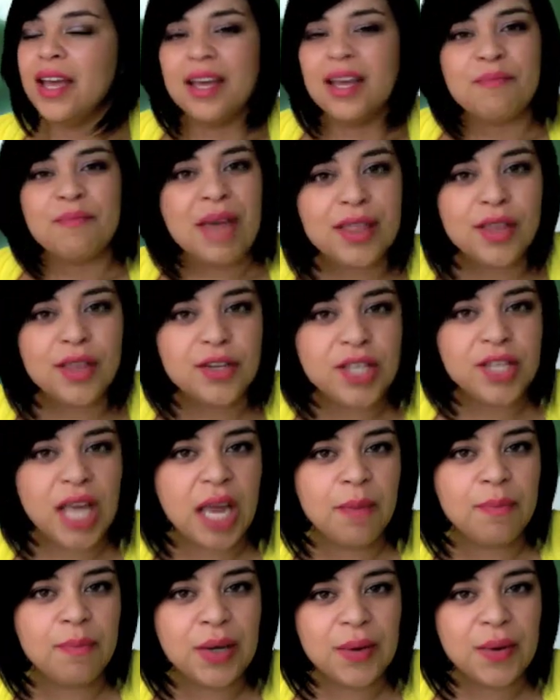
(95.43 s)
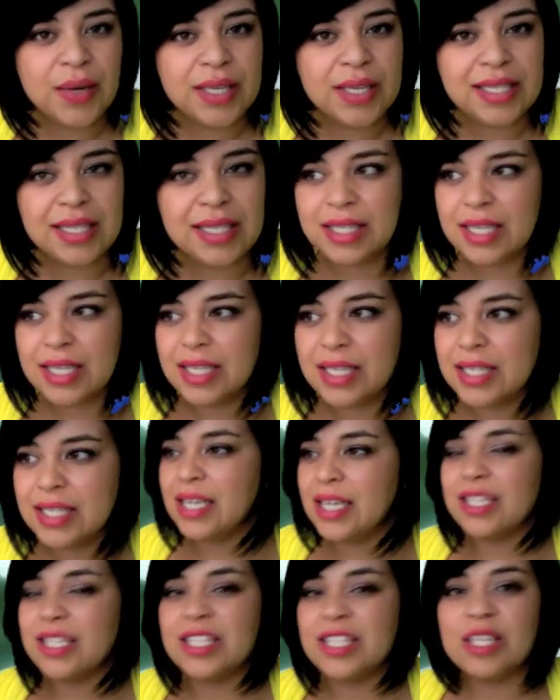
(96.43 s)
made their debut in
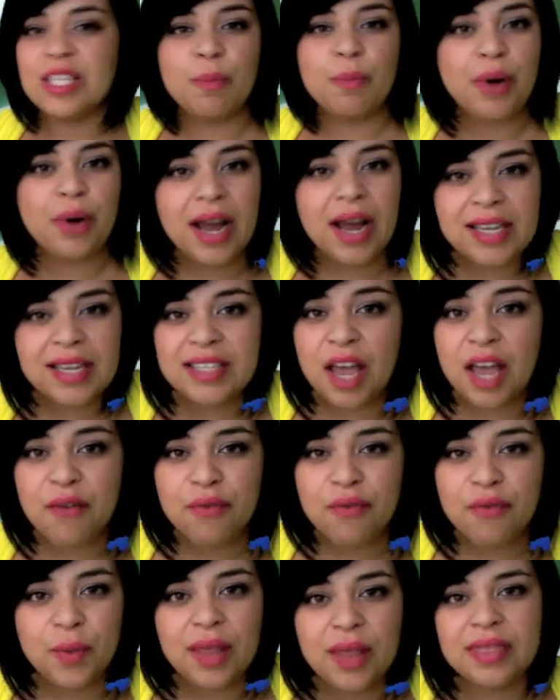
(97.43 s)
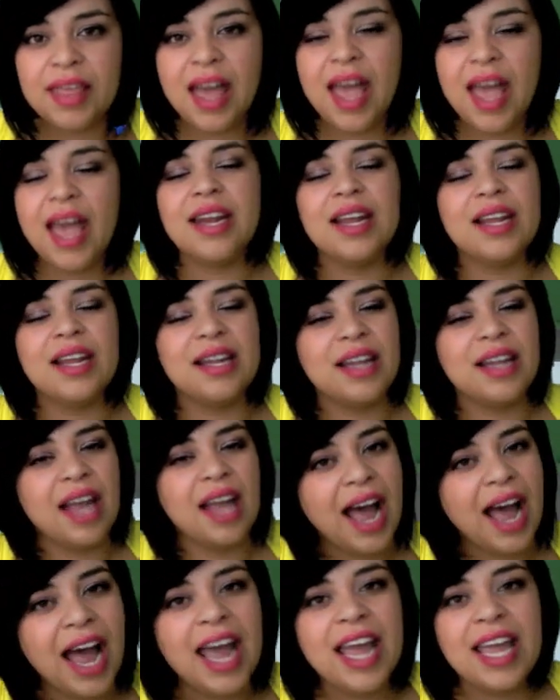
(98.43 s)
'66, surprised everyone then, and
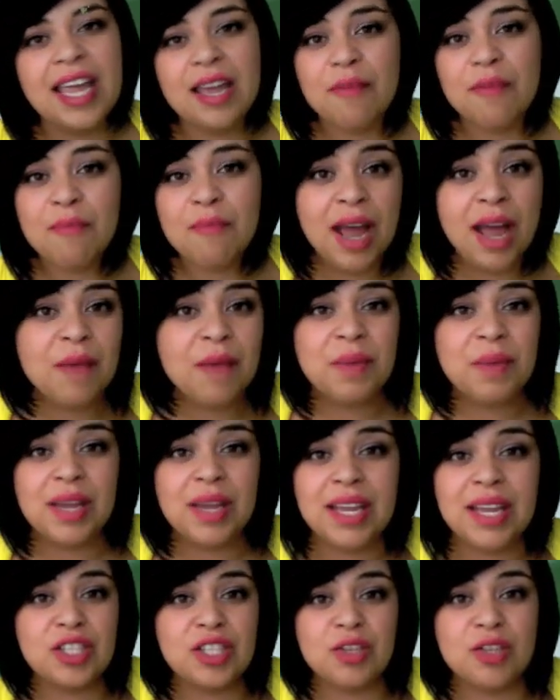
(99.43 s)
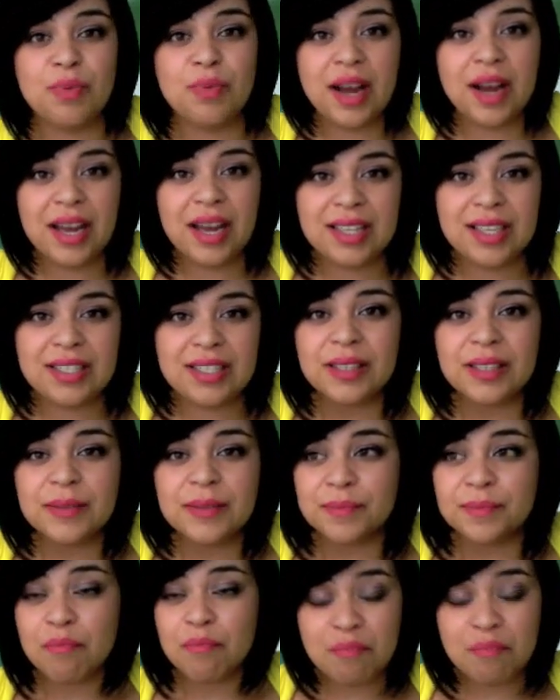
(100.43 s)
in my opinion, surprised
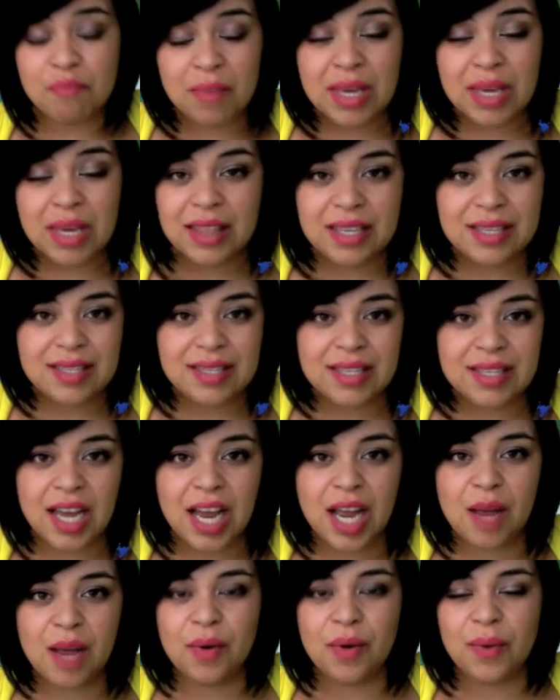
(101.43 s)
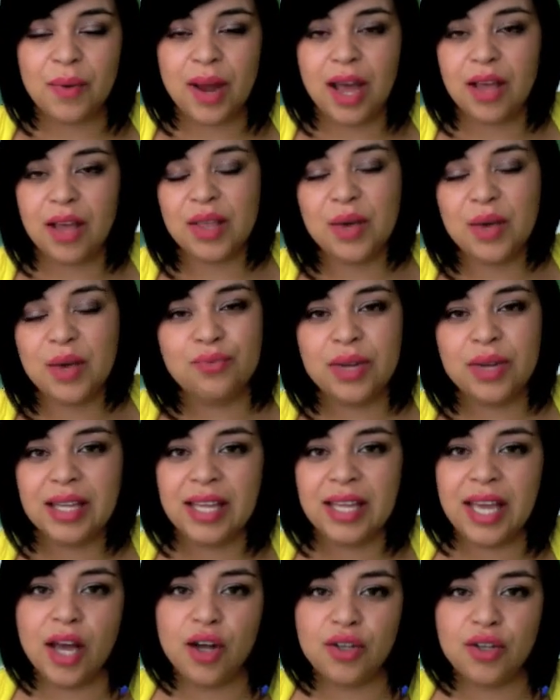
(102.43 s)
me this time around. They
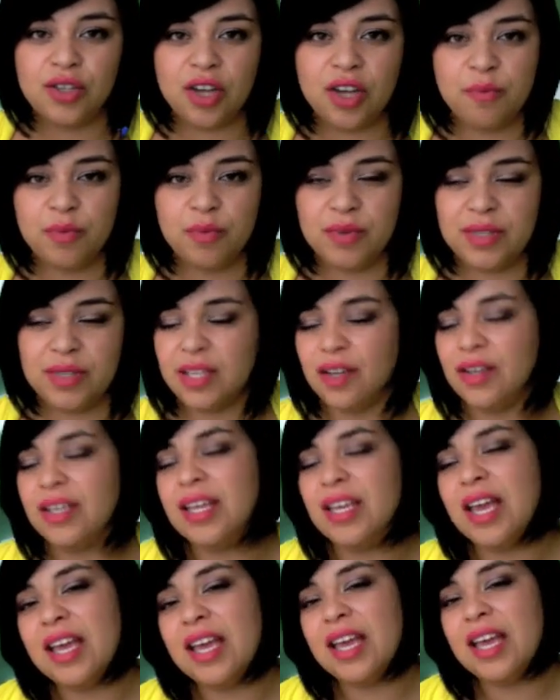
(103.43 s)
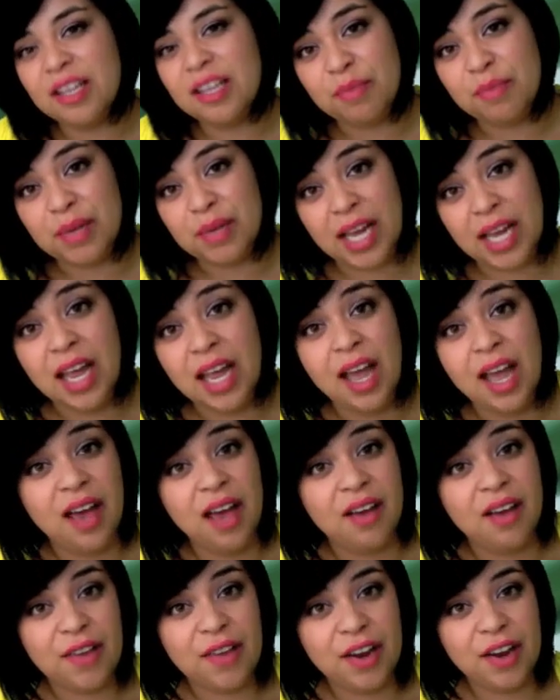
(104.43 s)
really held off Brazil. Yes, they played
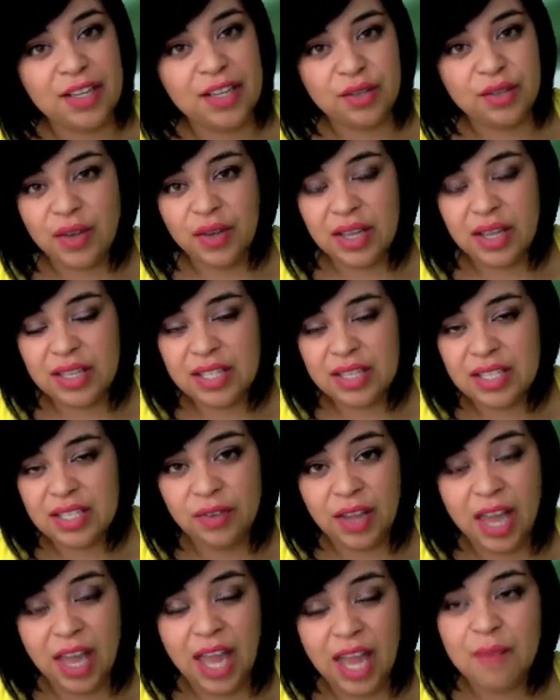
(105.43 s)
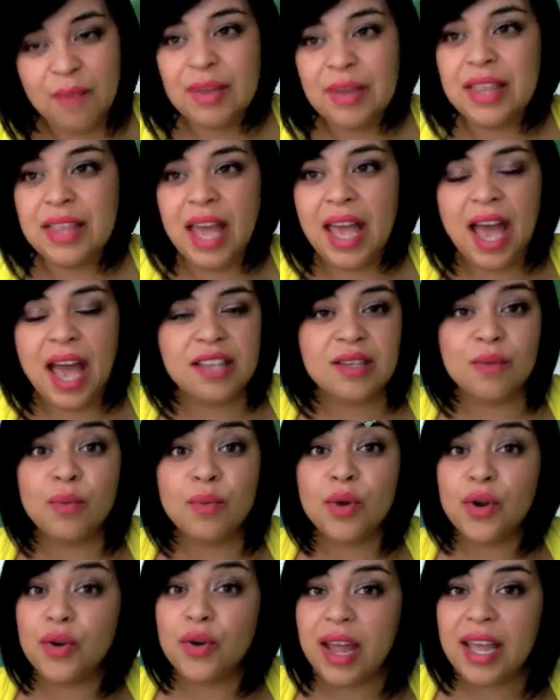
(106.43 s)
a very defensive game, but they had
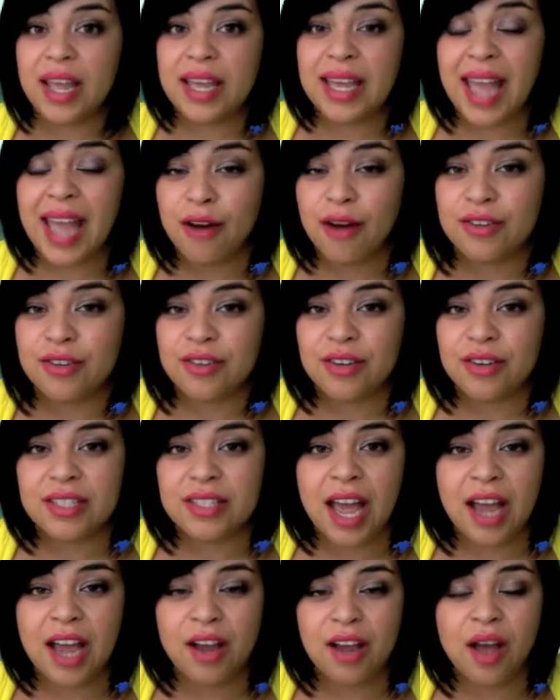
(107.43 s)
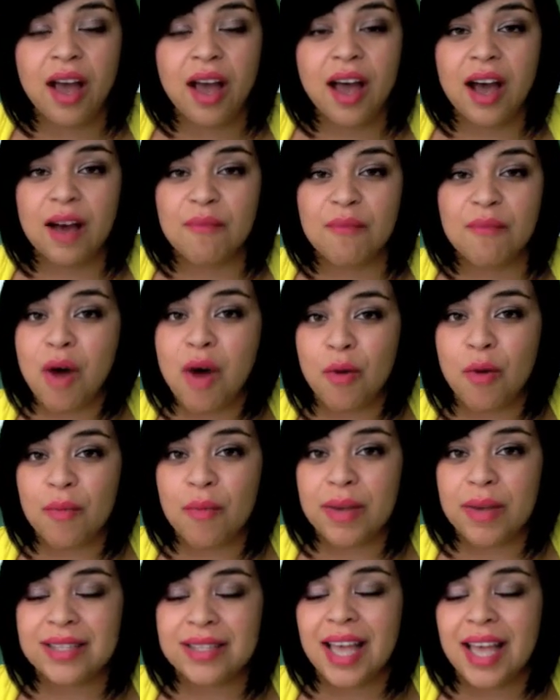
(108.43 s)
some great counterattack
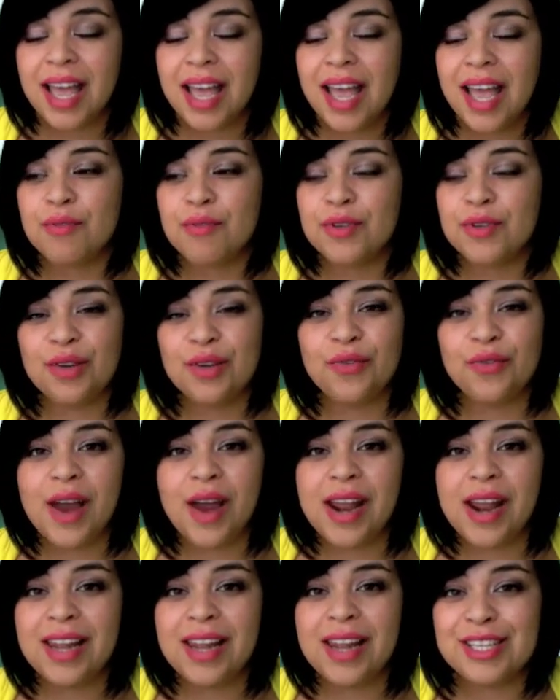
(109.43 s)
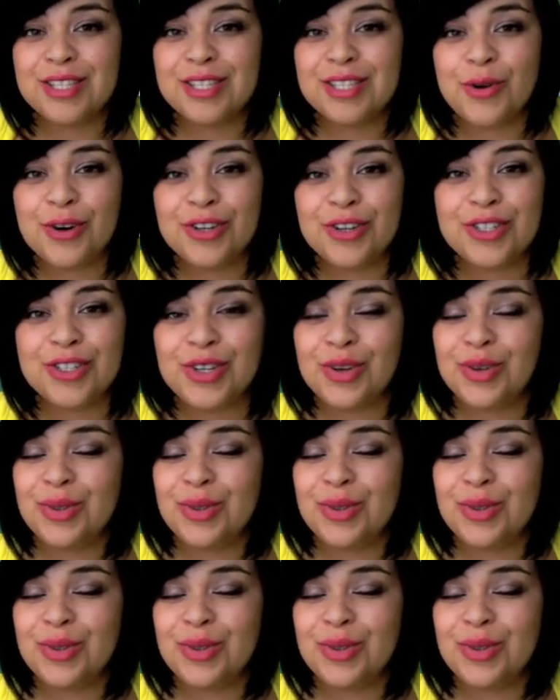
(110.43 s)
moments. Brazil finally scored two.